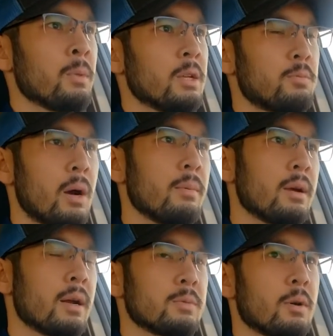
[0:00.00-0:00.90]
It's probably
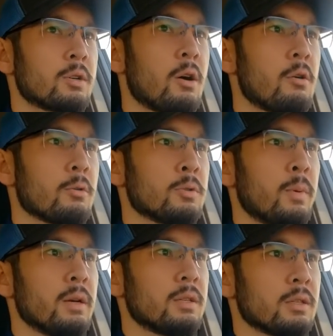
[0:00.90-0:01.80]
got as much cargo
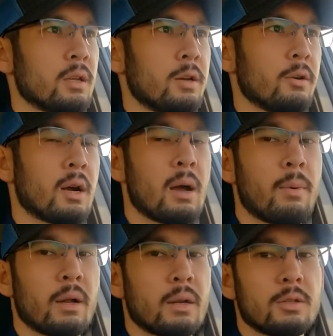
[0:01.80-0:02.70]
space as a lot of your
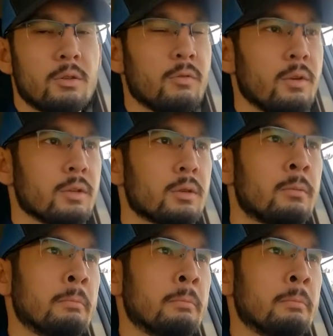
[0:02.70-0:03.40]
compact SUVs.